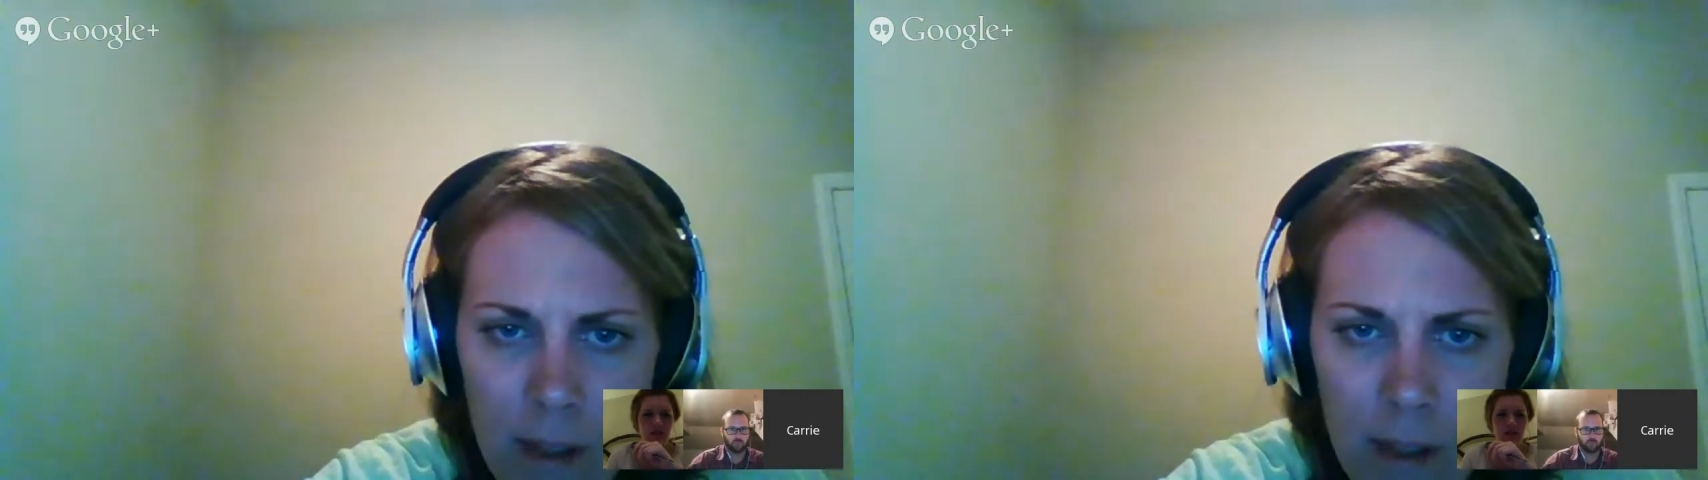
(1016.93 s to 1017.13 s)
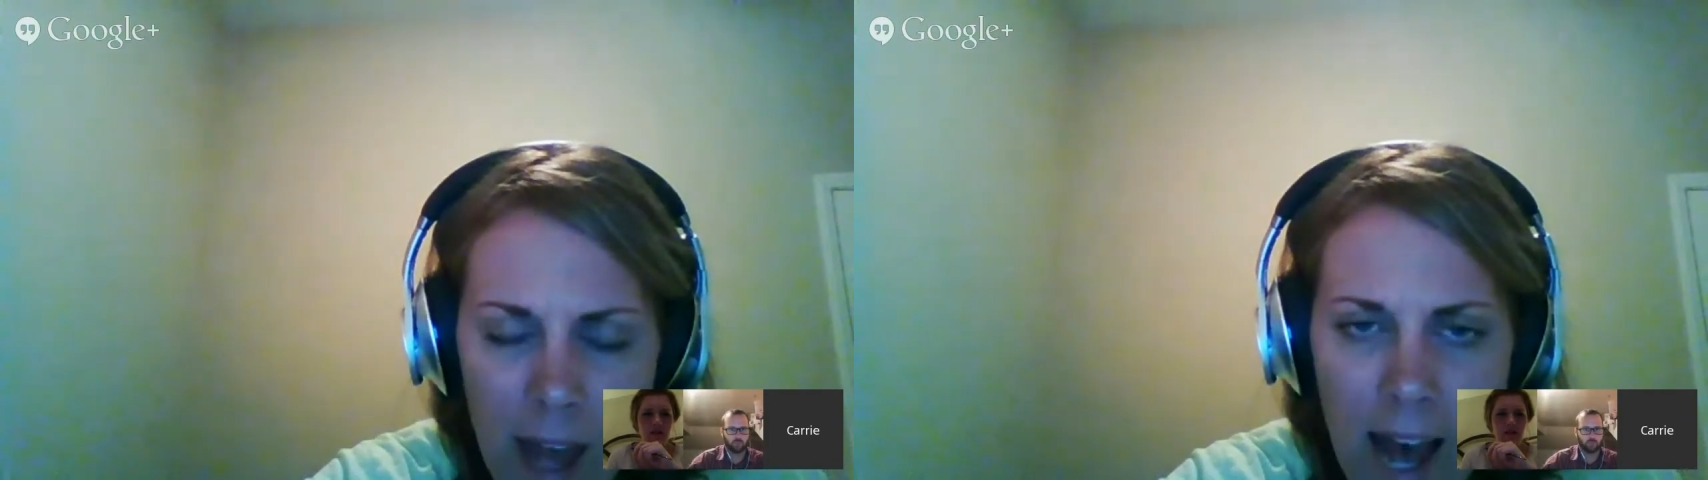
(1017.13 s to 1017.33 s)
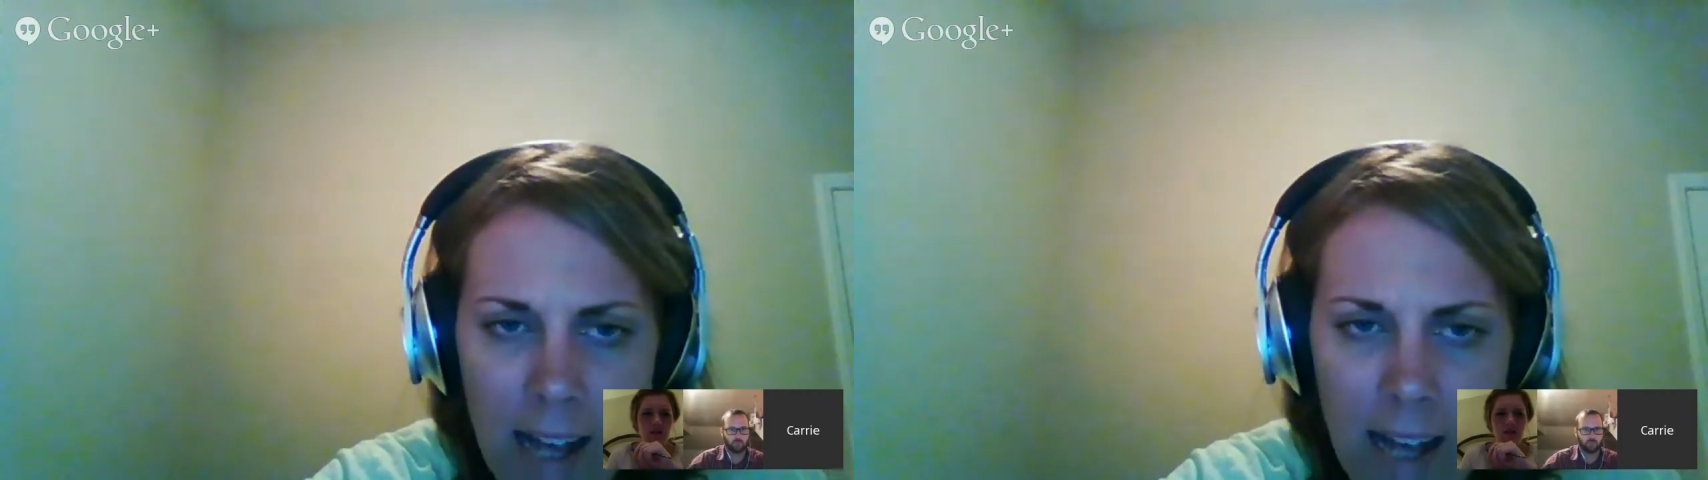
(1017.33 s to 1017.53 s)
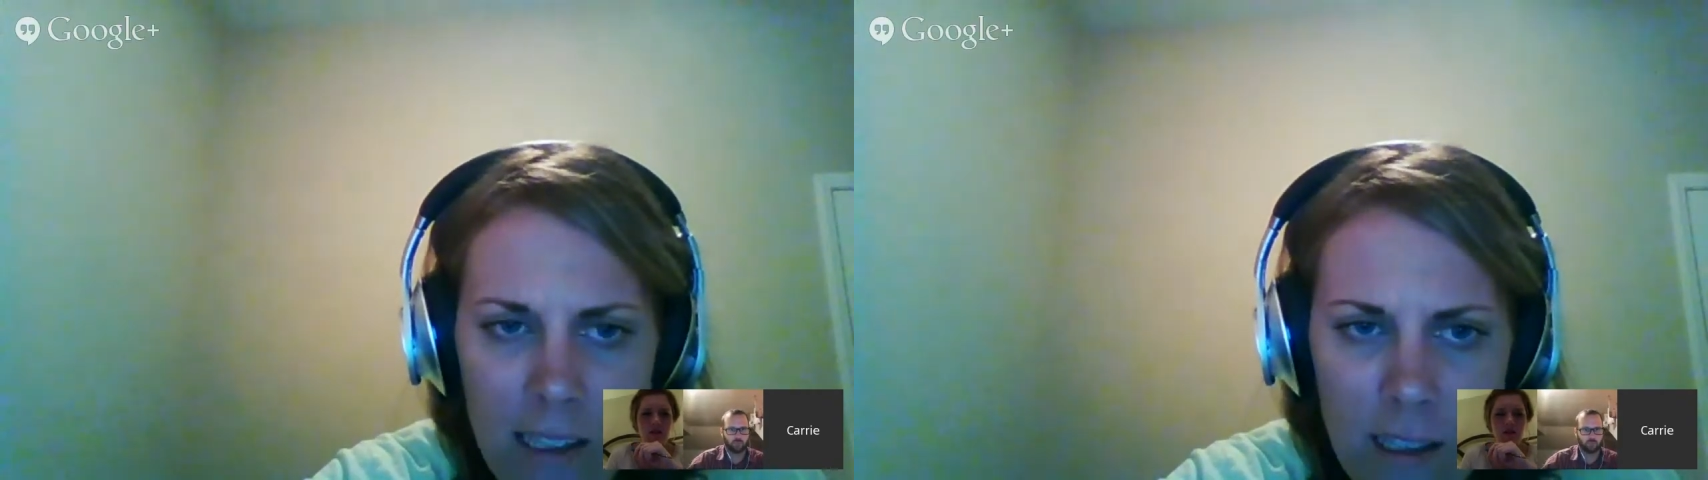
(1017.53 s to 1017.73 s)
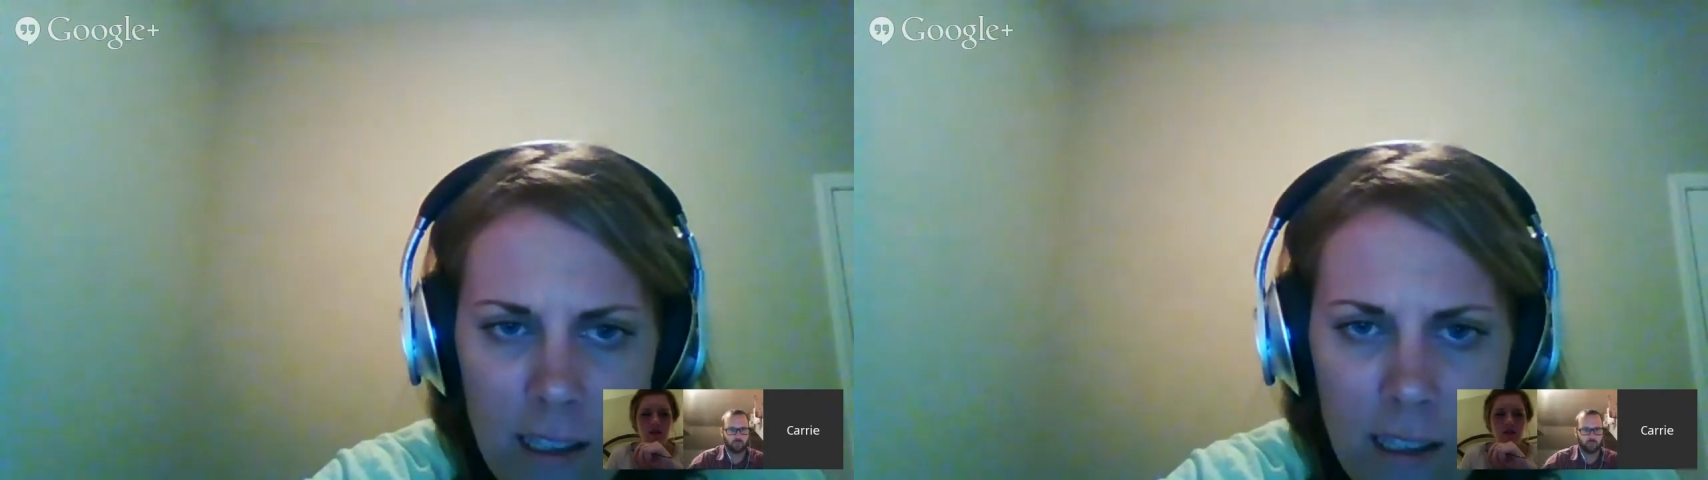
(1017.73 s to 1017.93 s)
as
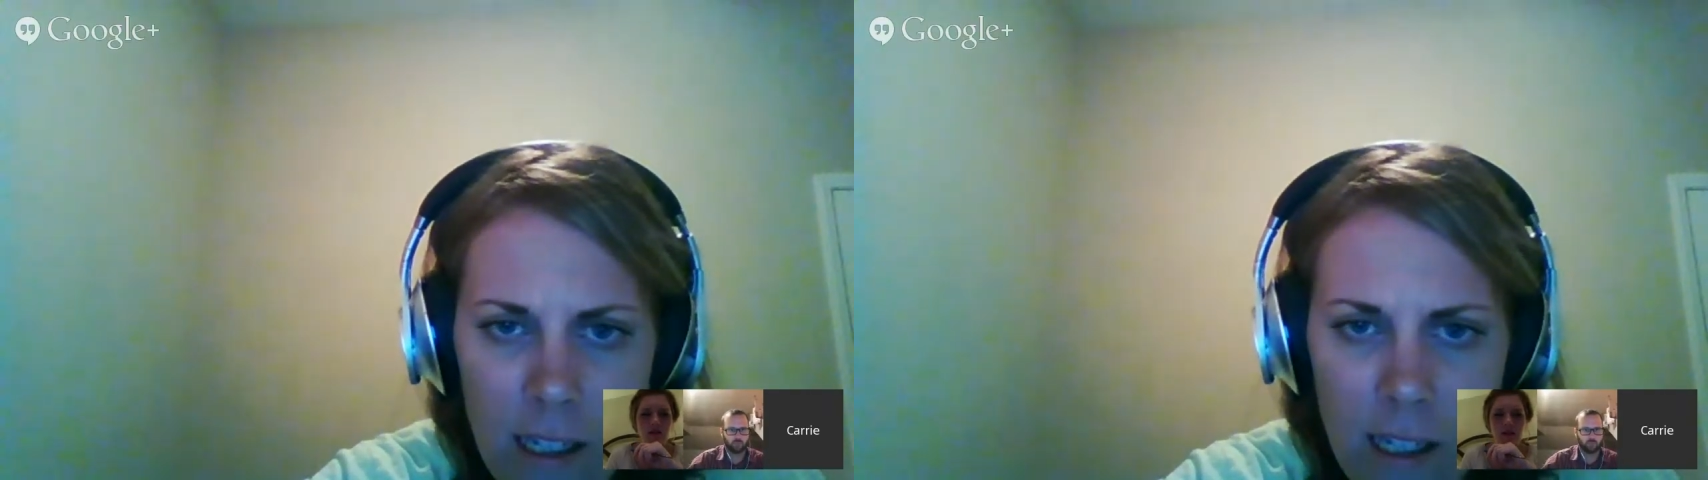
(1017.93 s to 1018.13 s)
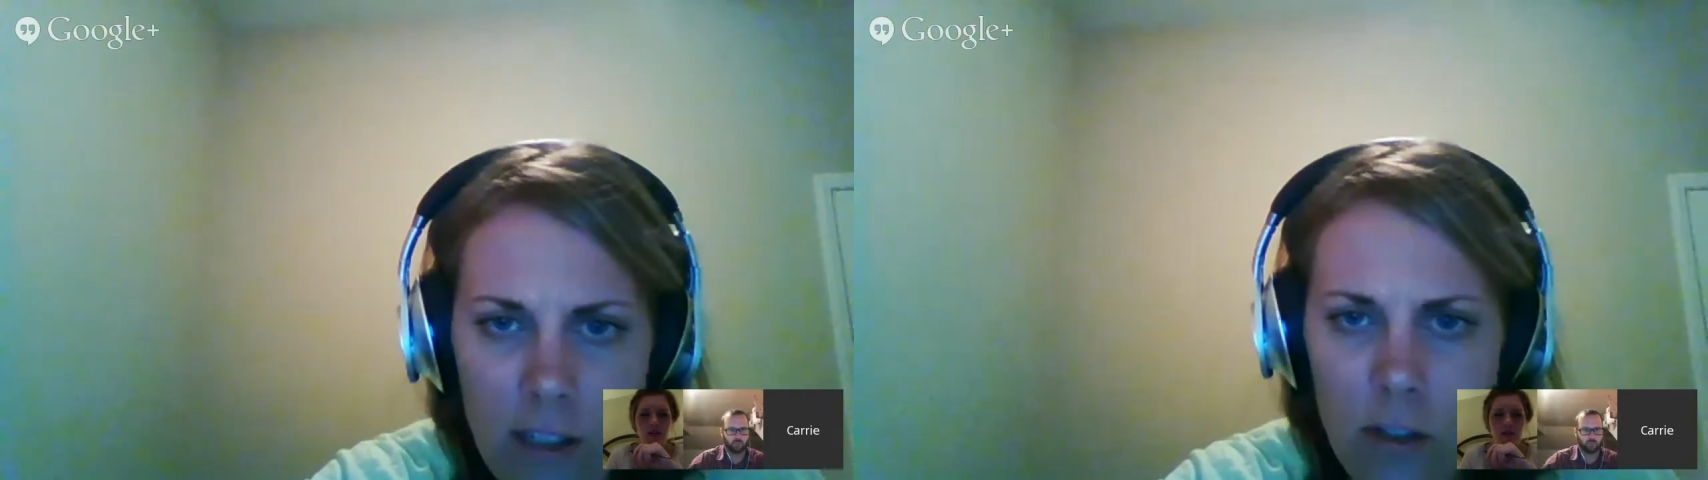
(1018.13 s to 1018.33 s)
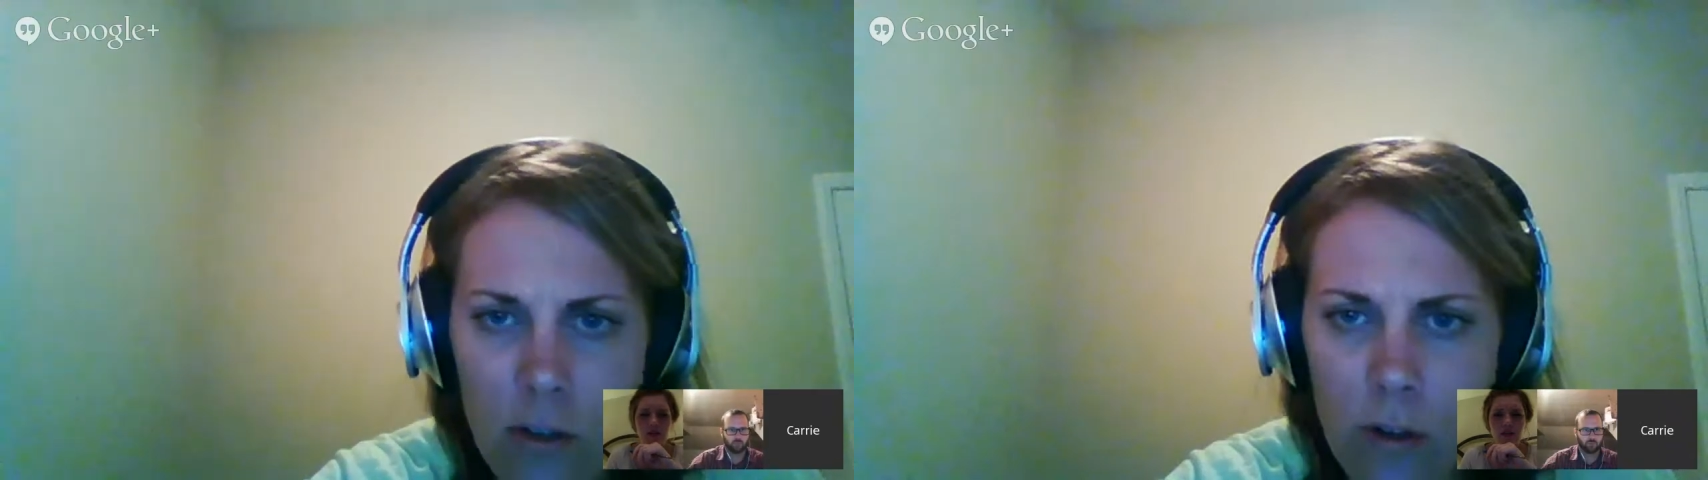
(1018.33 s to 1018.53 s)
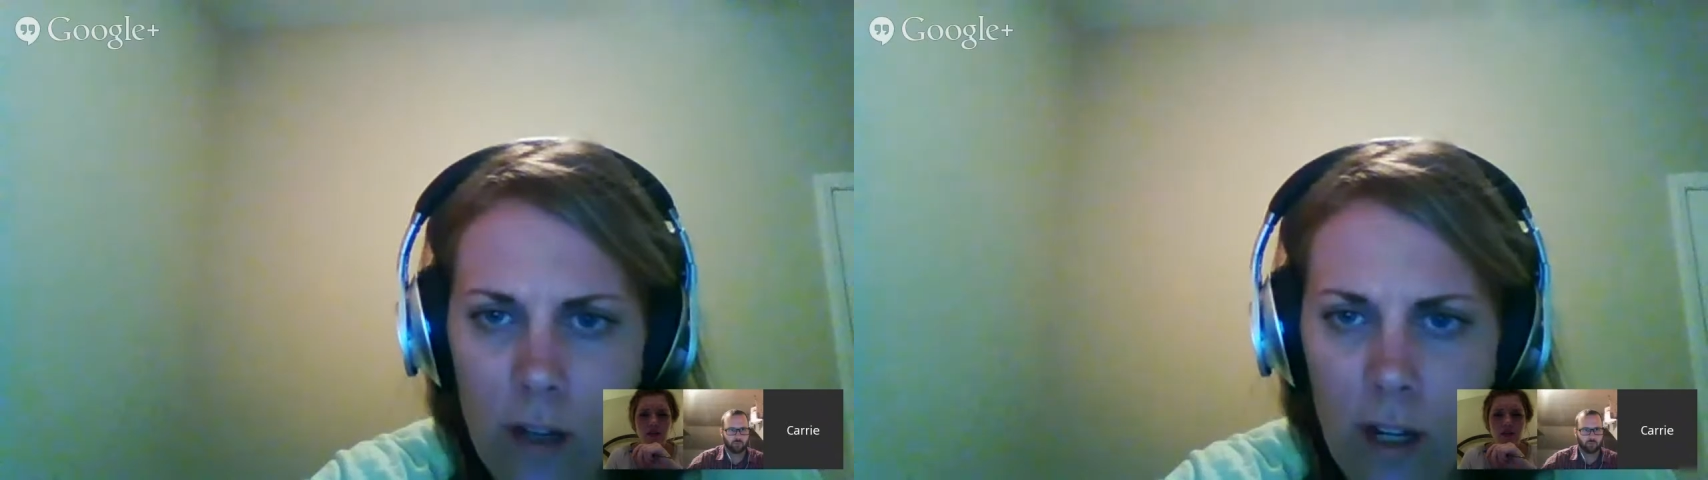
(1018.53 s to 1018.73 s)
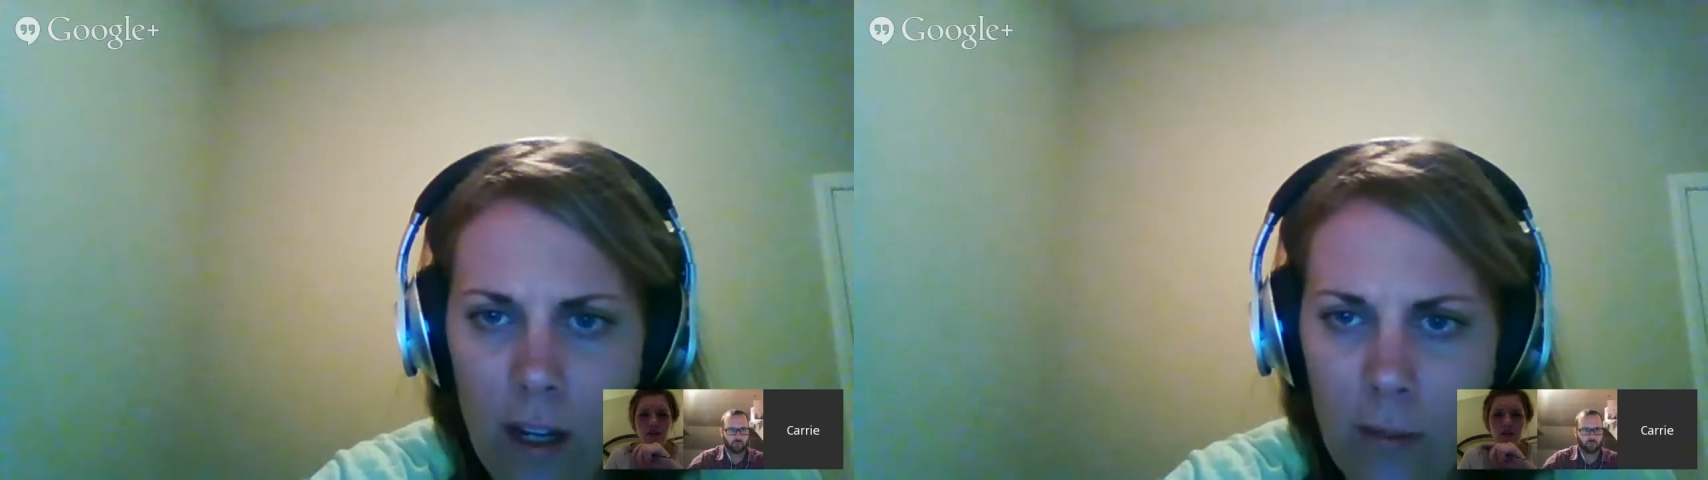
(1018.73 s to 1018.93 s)

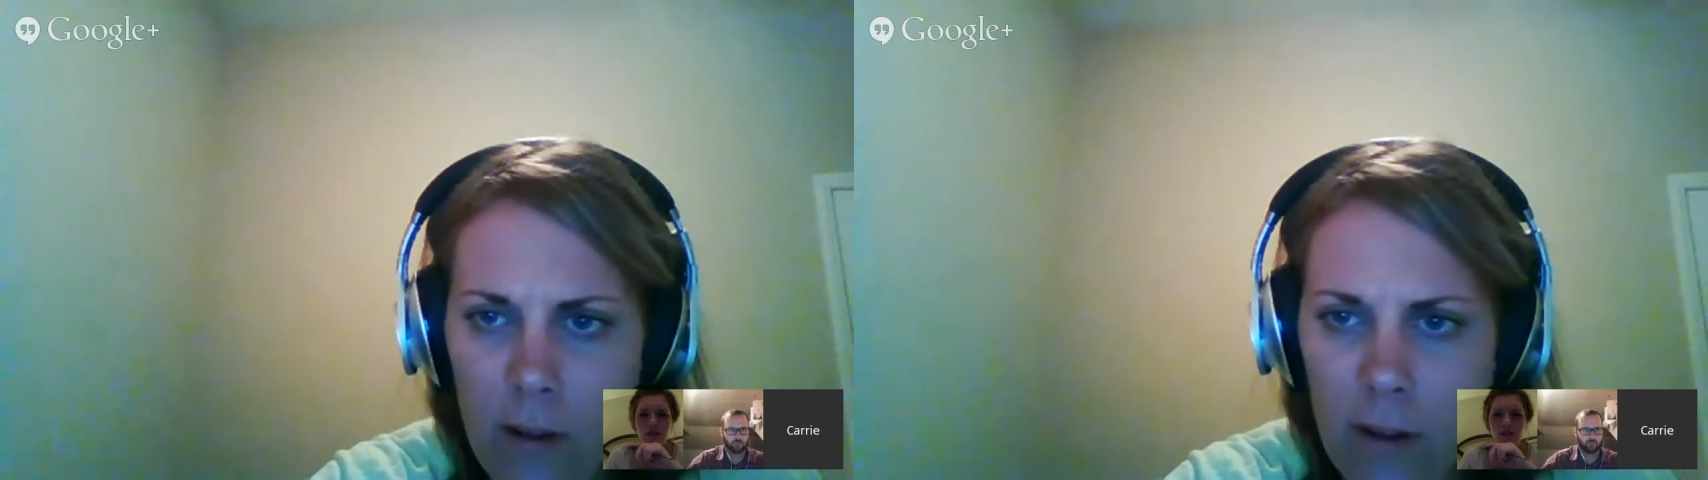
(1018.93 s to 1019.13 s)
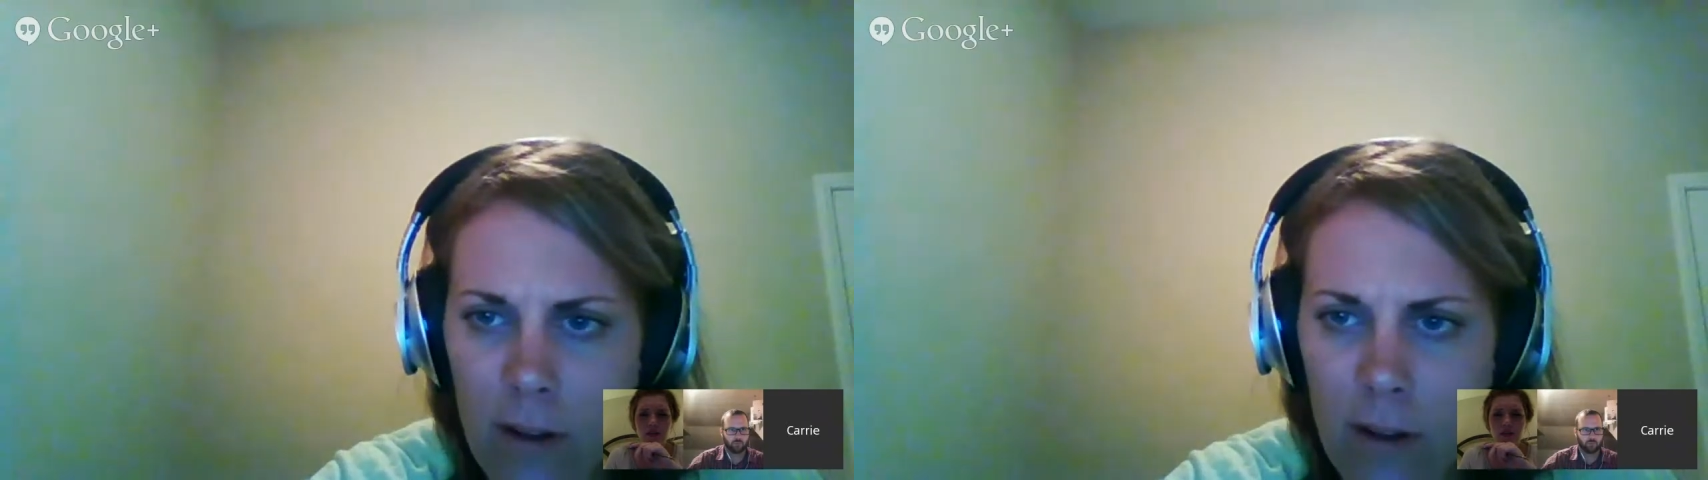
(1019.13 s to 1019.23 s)
extreme,